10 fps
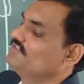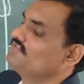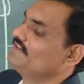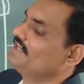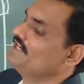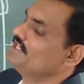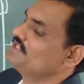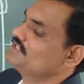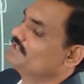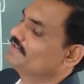This is the
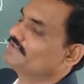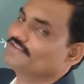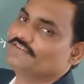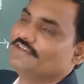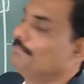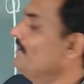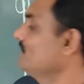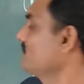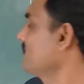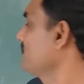greenish
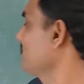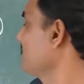sepals.